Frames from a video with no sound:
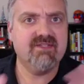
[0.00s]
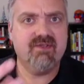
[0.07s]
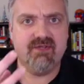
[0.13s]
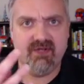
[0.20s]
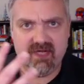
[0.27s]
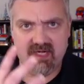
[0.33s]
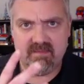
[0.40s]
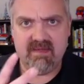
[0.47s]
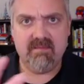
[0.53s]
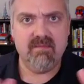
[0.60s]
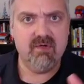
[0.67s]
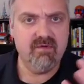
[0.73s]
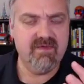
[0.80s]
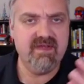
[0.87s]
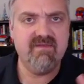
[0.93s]
So you're going to be
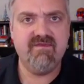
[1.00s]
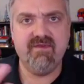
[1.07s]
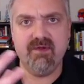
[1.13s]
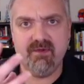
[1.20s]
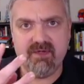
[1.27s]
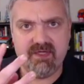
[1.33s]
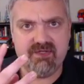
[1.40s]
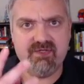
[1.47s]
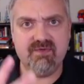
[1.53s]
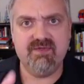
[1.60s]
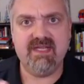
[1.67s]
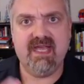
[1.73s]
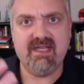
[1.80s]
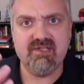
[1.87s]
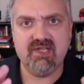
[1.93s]
moving food as you
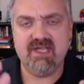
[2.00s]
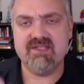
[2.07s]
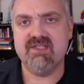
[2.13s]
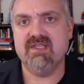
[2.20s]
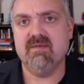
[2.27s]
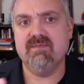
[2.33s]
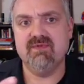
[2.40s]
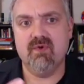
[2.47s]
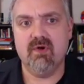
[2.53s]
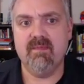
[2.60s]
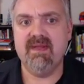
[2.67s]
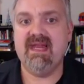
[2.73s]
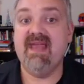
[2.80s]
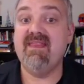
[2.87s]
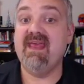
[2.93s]
digest and
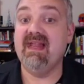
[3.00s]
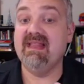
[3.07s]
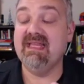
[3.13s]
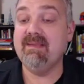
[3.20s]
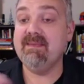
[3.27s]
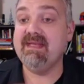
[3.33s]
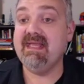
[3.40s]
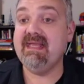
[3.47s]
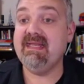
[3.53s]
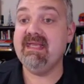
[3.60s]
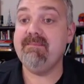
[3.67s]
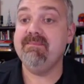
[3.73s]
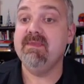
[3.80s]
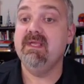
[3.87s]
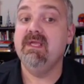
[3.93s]
absorb it and then eliminate
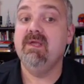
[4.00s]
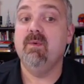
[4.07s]
it,